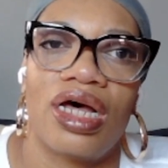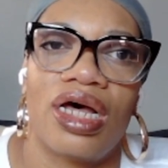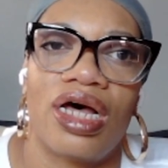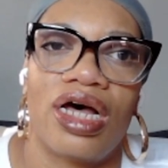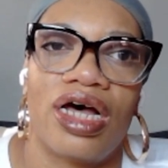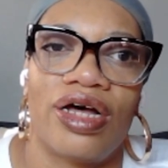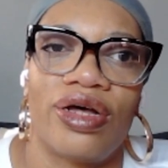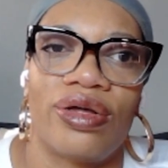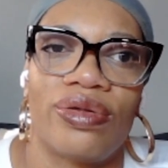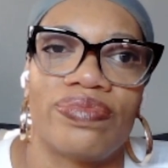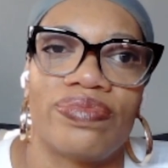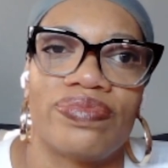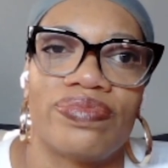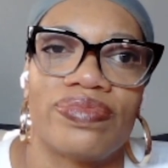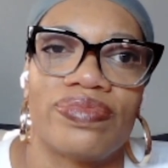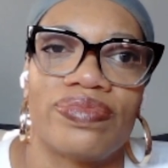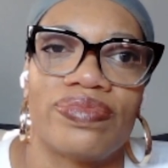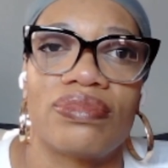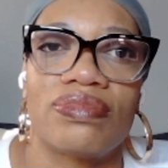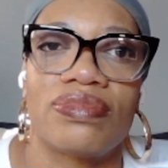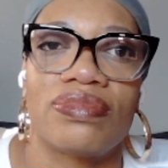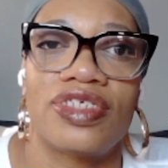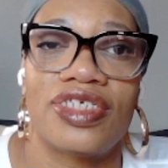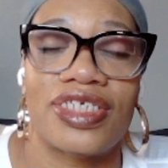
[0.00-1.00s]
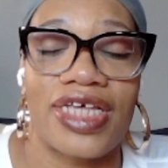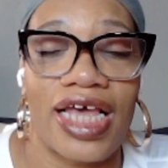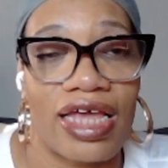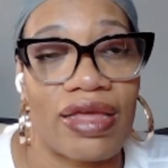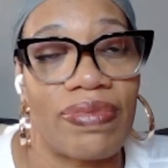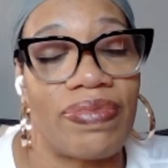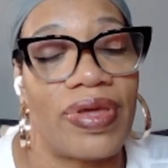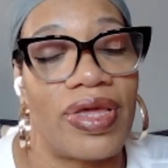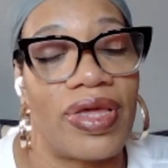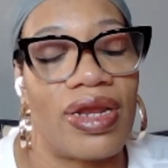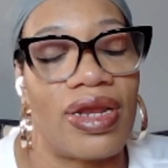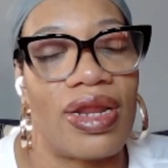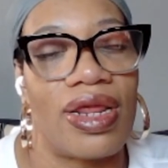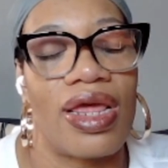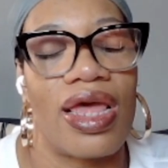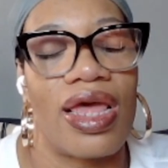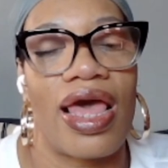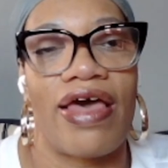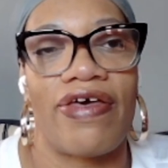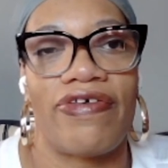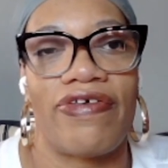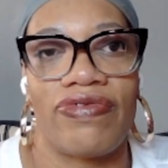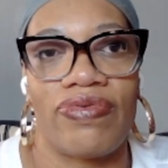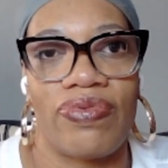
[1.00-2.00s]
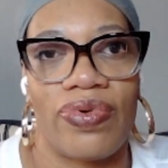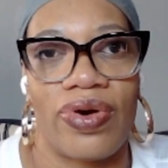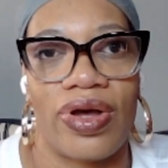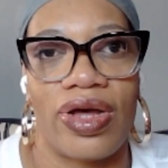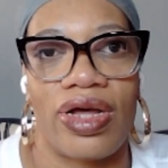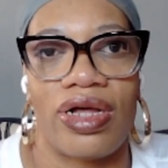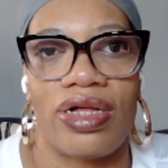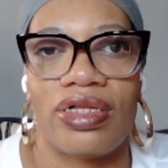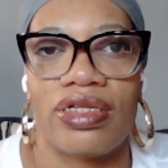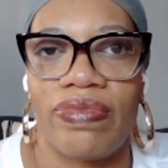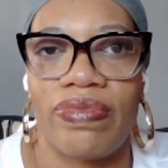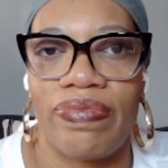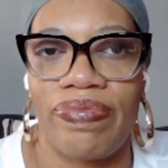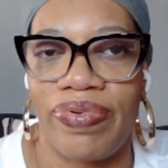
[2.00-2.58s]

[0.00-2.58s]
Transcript: um, segment as well.